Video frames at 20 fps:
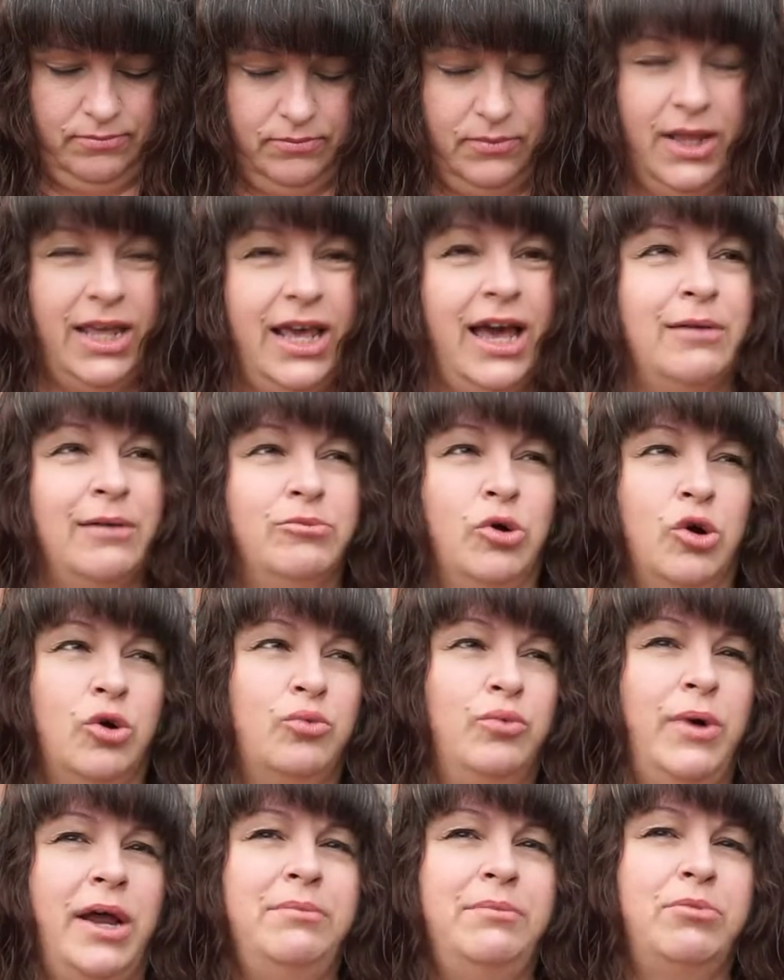yeah, more
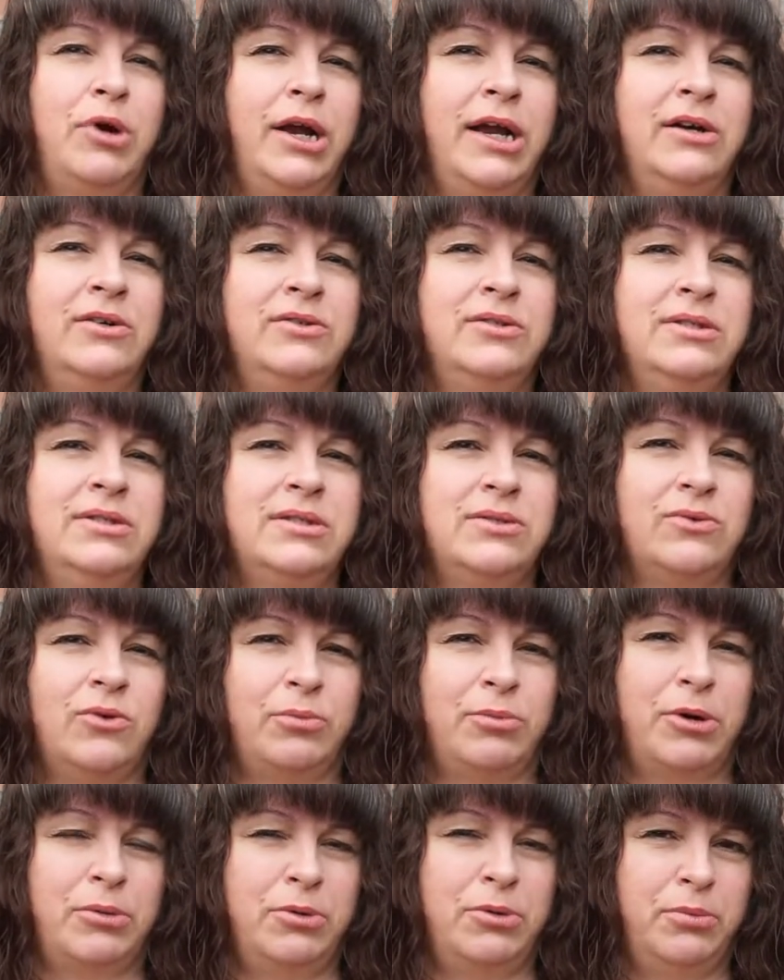red browns or
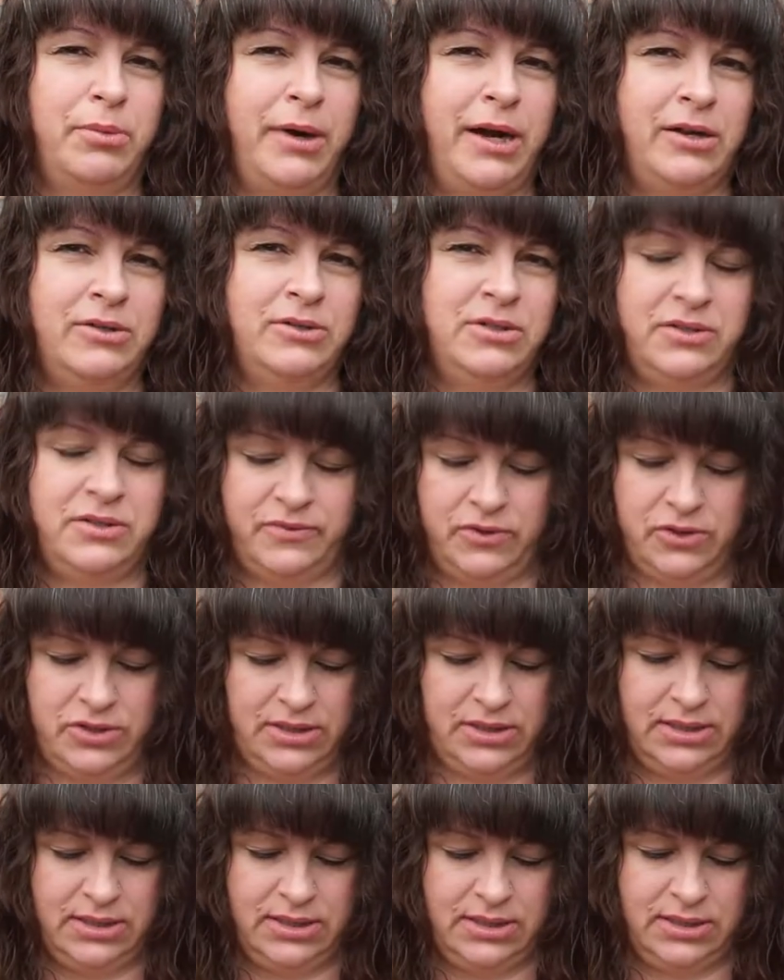purple browns
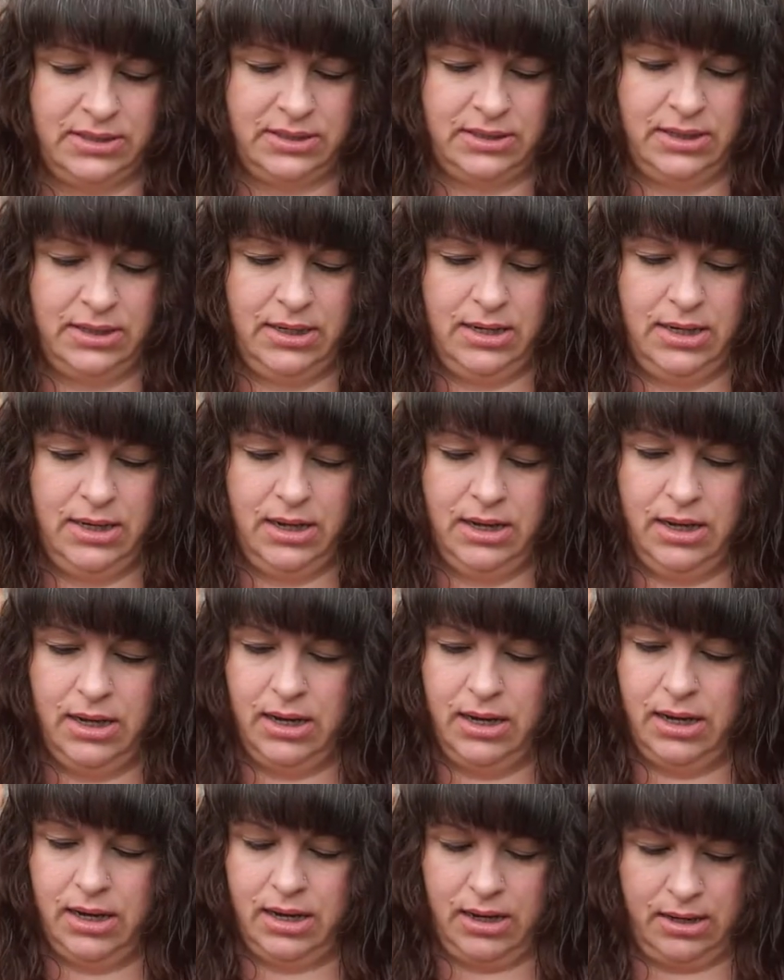versus,
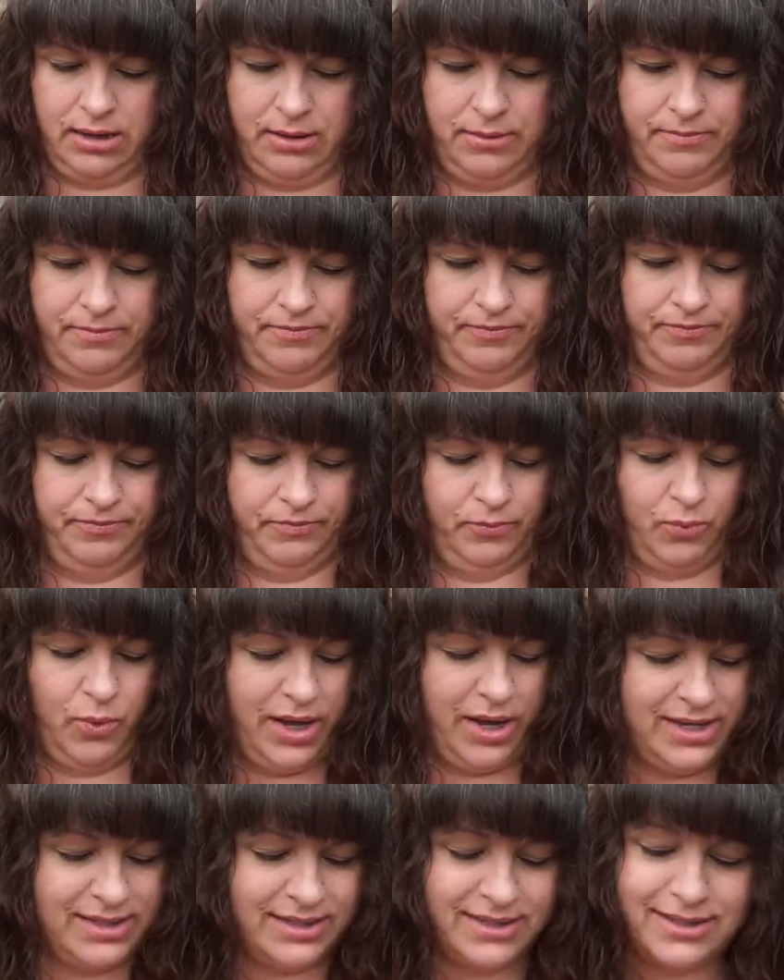
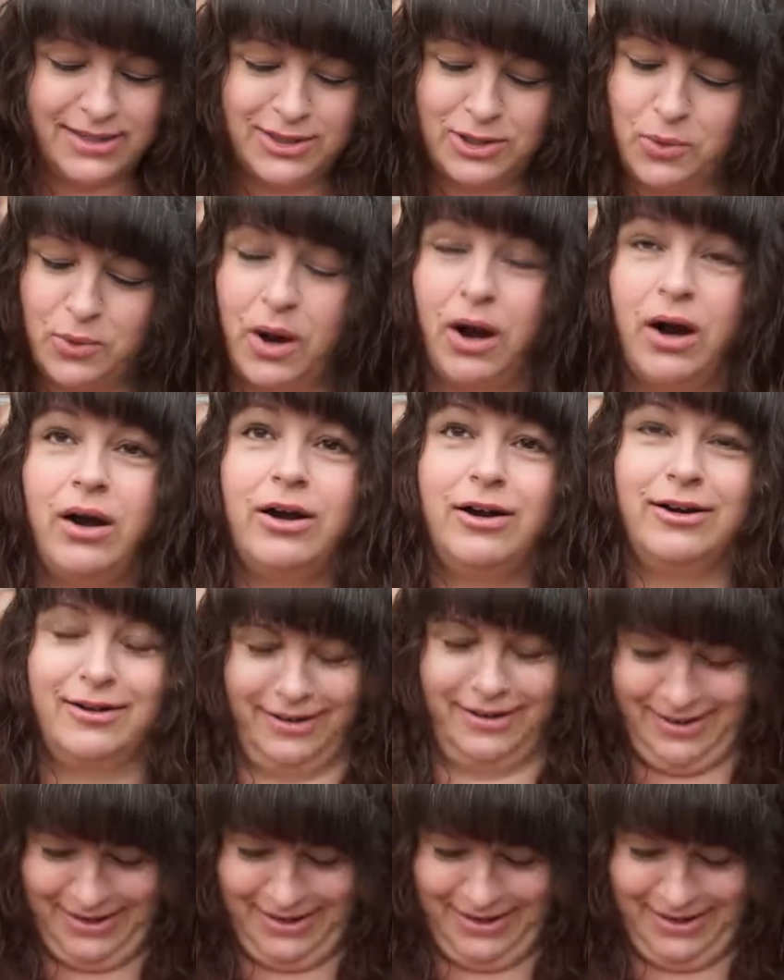why is this so hard?